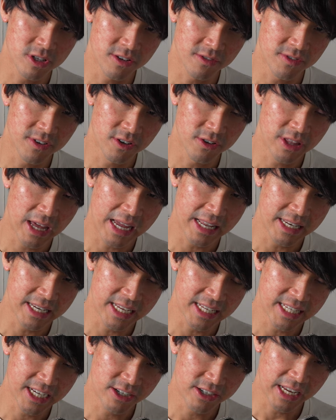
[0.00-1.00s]
to fill that
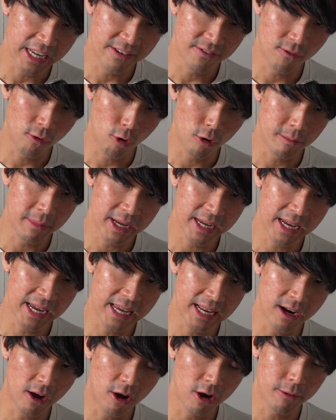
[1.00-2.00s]
detailed in for me
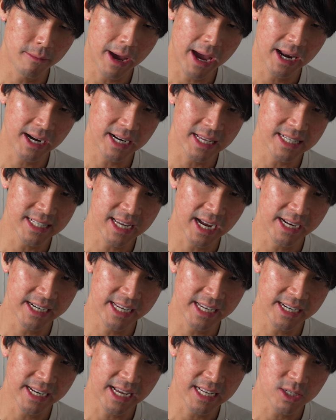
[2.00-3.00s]
and automatically sign
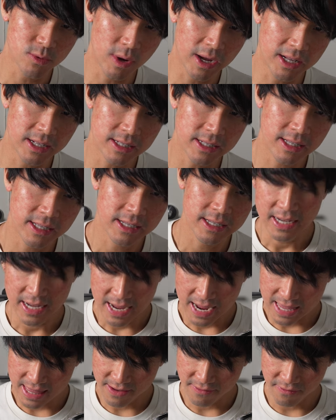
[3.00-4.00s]
in as well?
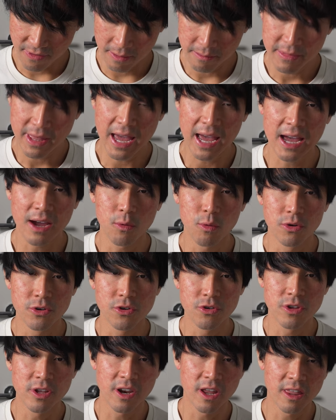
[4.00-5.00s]
And then from that, we'll
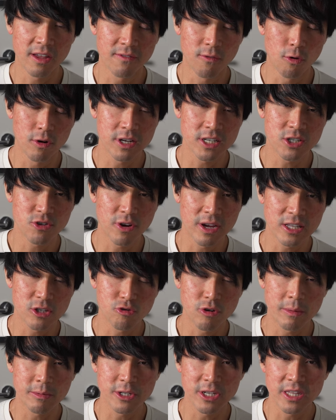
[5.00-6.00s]
do another voice
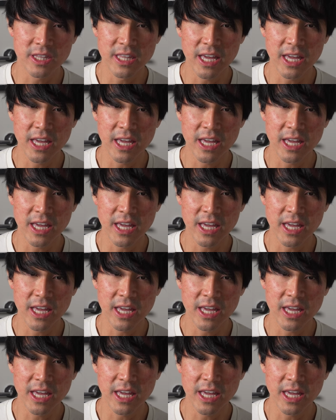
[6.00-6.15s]
transcription